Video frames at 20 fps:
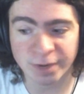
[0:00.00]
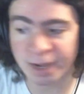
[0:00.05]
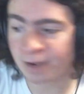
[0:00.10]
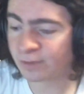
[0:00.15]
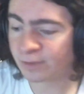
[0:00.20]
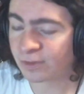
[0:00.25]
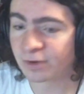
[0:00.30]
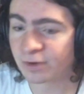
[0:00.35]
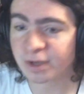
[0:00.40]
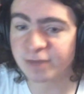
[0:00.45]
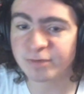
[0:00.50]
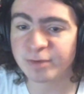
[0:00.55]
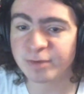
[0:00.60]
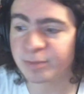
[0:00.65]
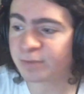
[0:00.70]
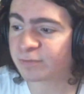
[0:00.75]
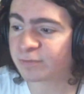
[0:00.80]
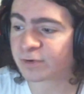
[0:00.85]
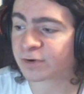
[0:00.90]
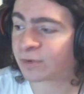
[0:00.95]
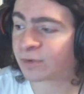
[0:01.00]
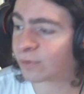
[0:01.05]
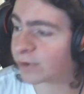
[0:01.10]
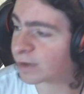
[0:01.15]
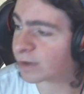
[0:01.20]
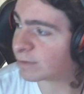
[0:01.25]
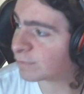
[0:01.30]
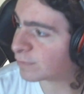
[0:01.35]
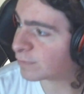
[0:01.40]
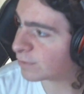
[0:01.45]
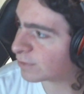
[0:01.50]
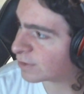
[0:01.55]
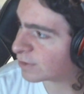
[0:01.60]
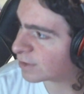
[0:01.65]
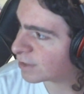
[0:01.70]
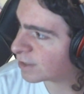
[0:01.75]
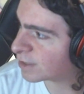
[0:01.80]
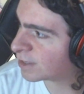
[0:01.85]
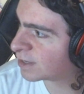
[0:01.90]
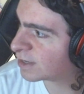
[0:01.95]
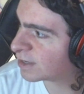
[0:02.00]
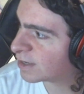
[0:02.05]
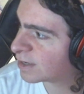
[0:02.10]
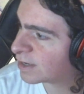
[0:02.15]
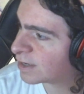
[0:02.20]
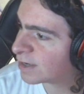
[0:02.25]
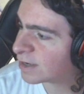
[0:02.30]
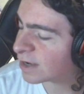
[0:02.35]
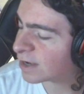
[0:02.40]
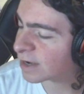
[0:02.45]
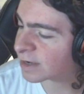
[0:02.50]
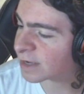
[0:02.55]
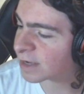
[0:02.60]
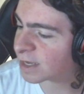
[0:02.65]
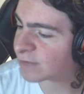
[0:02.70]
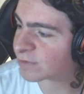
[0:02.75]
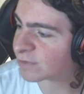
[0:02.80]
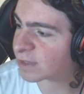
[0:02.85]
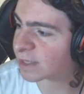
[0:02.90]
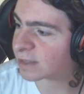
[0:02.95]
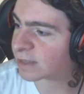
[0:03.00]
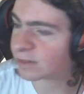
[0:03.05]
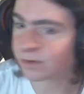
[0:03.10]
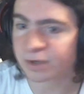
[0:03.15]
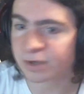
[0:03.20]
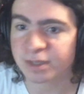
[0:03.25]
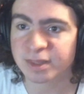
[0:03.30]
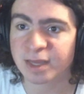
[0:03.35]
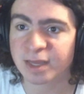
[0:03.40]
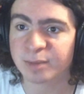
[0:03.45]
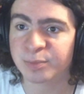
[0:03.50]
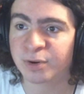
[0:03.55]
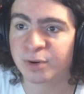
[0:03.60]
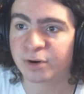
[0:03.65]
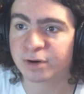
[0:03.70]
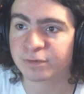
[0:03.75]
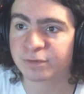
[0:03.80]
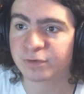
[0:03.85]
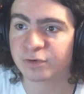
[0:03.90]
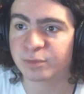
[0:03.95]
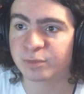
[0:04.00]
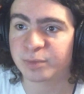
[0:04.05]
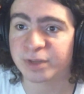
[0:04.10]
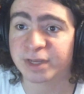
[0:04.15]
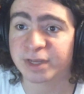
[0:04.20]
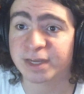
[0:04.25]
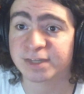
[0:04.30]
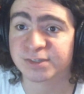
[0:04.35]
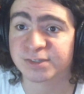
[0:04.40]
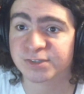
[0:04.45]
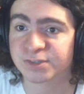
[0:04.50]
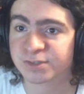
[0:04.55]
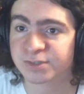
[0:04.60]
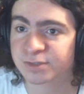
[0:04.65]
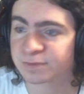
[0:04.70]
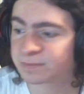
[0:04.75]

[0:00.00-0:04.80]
How long have I been recording for? I can't even, like, look at that part of OBS.